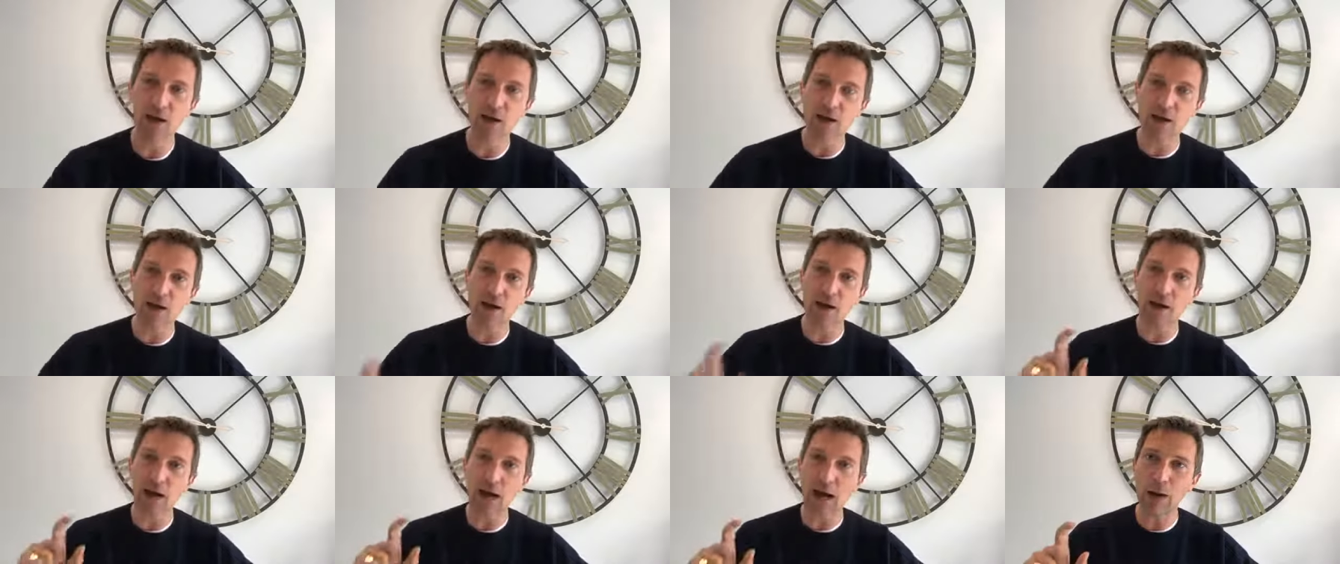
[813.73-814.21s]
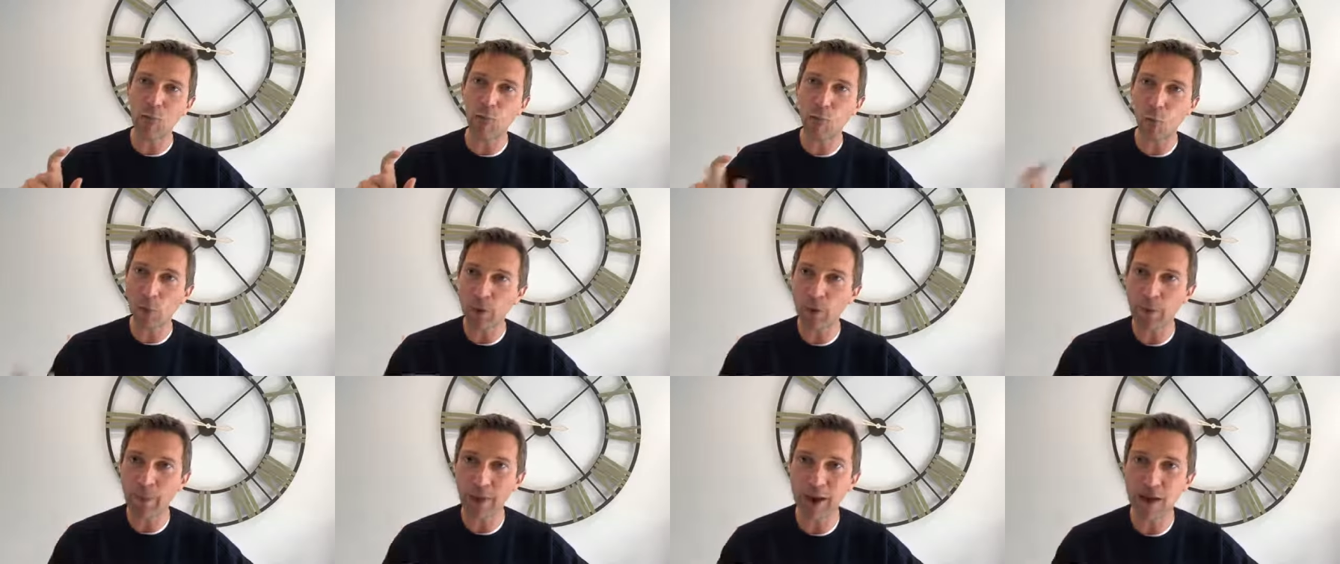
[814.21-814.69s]
and
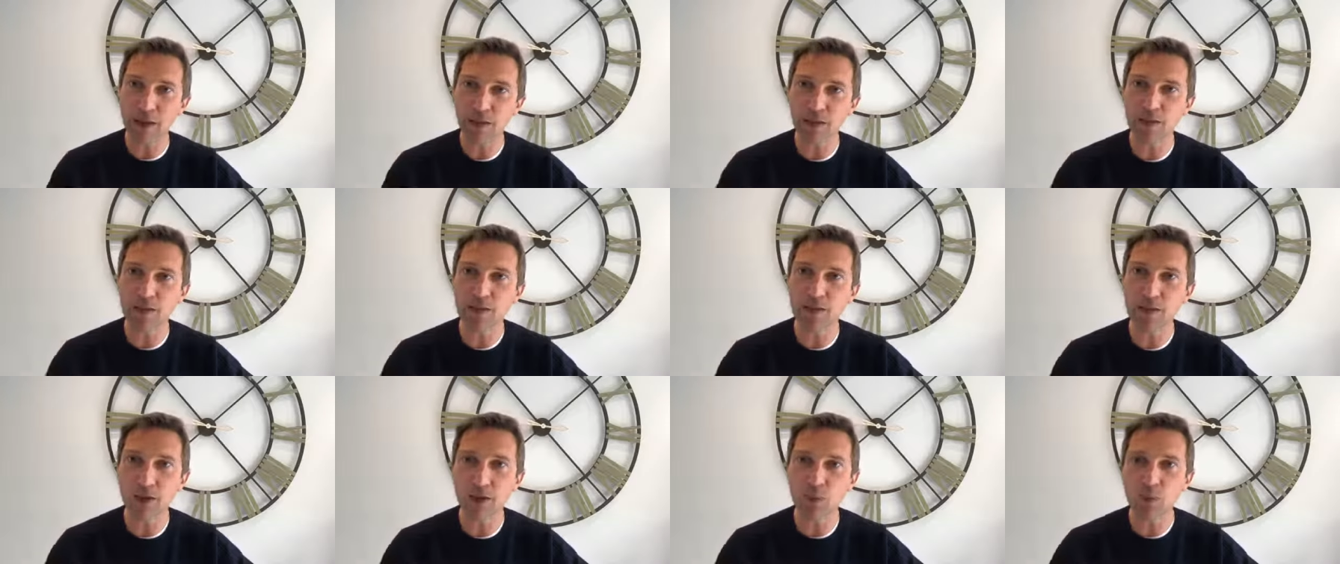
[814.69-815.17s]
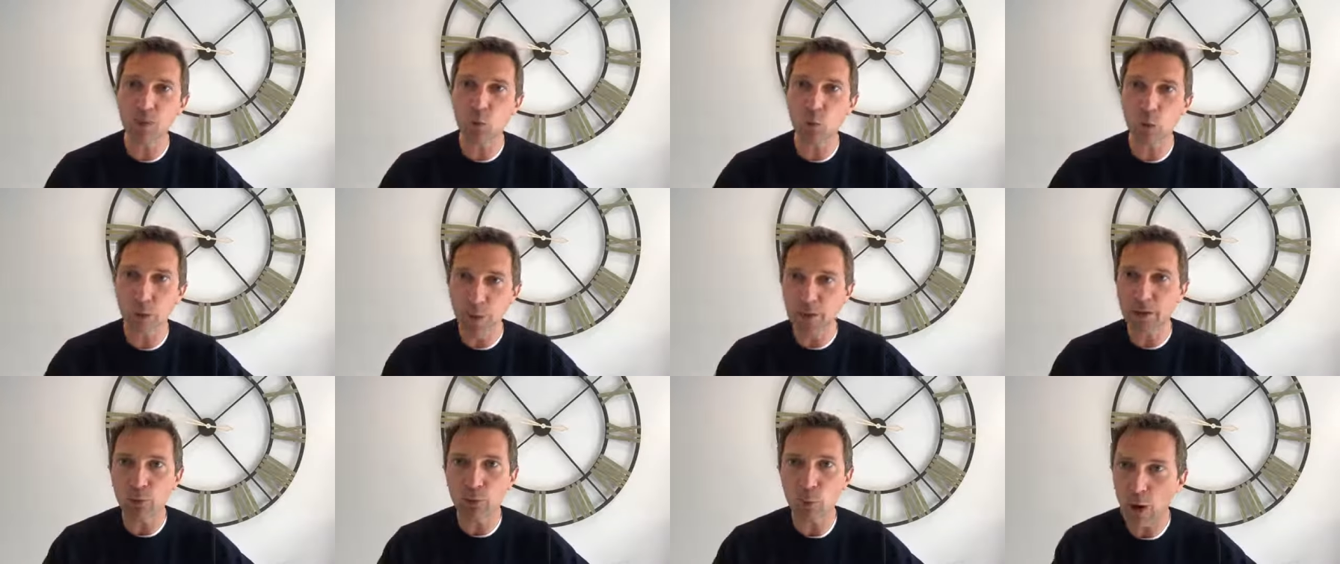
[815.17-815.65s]
what about some
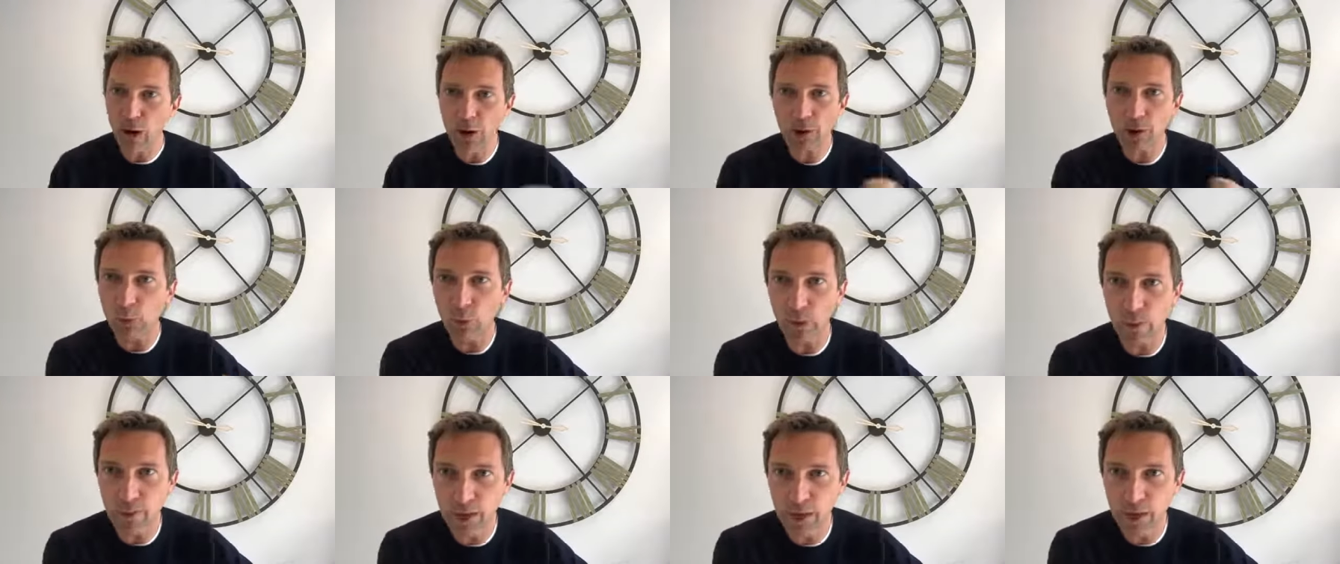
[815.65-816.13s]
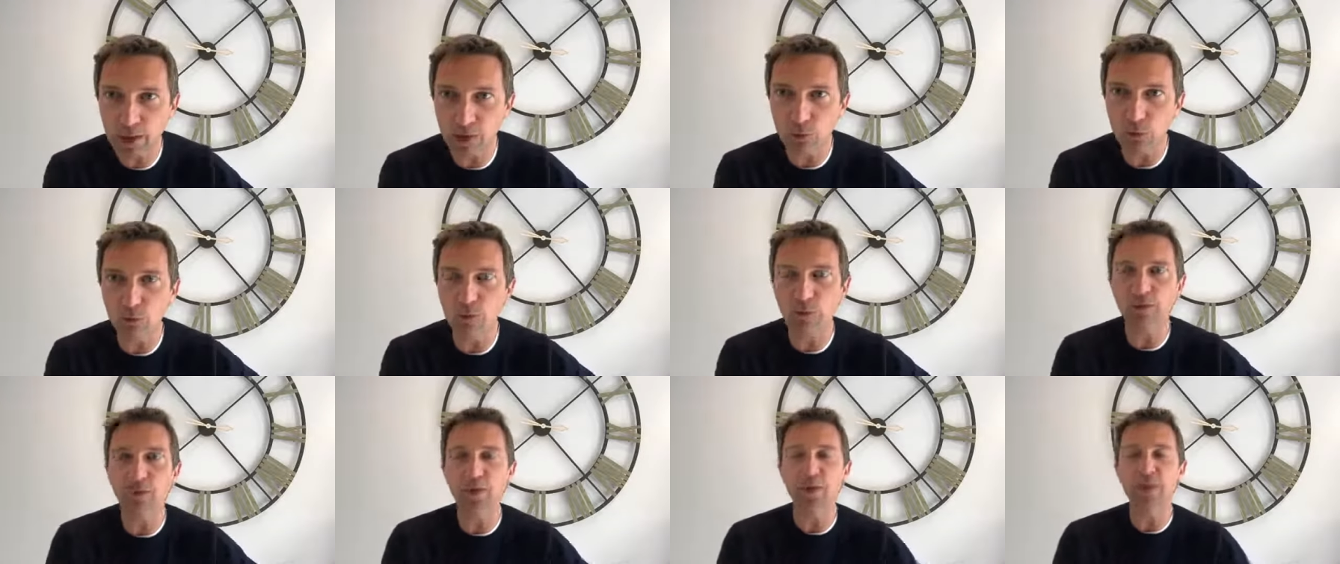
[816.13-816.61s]
women? Where are the women in
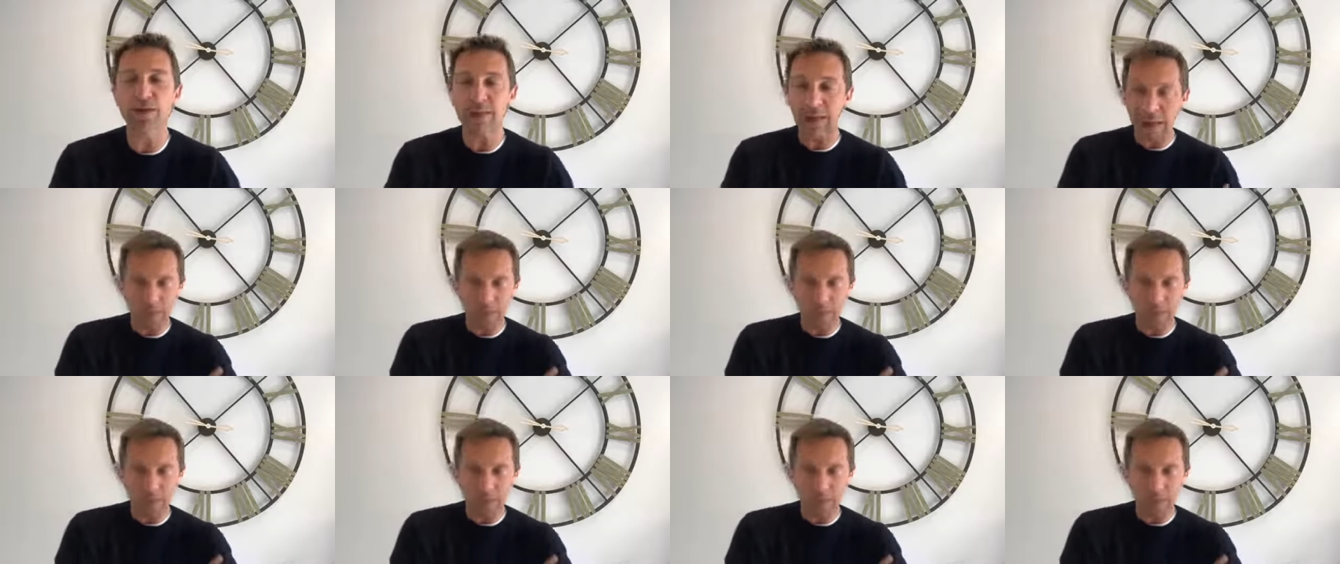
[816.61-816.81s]
all of this?